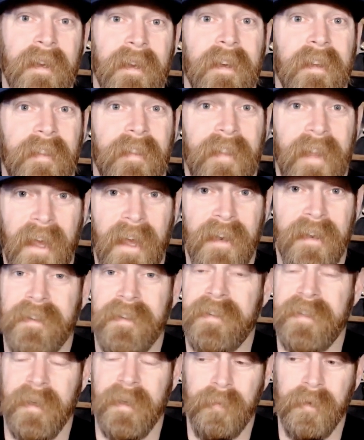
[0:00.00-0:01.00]
then
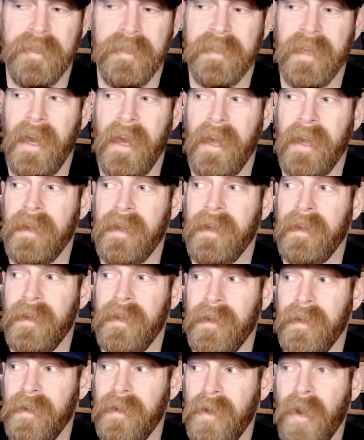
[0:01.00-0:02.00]
simply say,
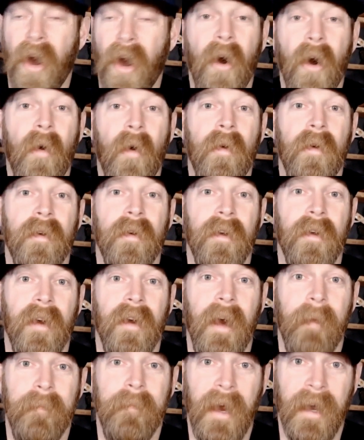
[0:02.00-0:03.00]
No,
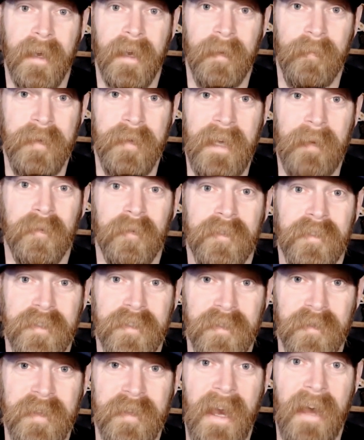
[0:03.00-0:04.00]
I'm not going to be able to
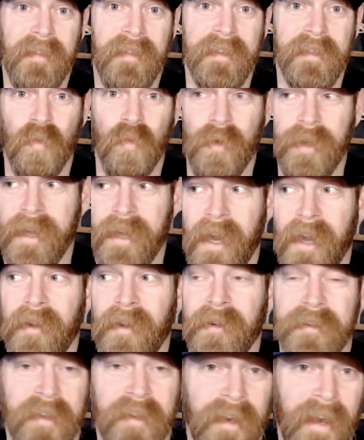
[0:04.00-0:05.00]
do that this
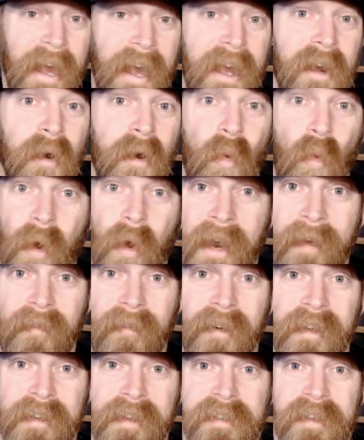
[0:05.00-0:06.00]
weekend or tonight or
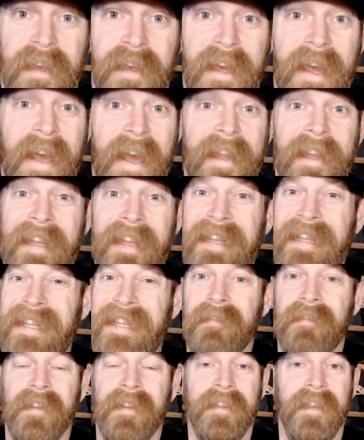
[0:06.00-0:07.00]
whatever it is, and
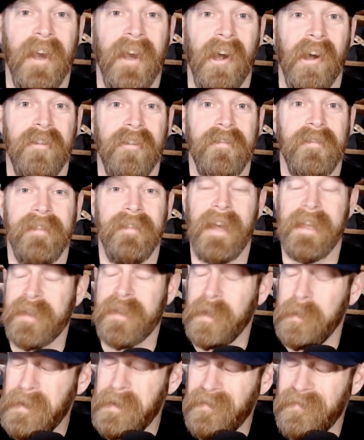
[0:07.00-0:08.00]
leave it there. That's
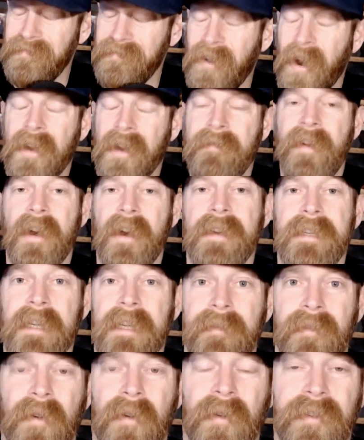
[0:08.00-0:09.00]
going to be very, very
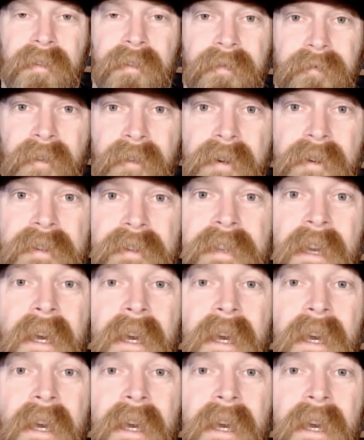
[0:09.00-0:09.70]
difficult at first,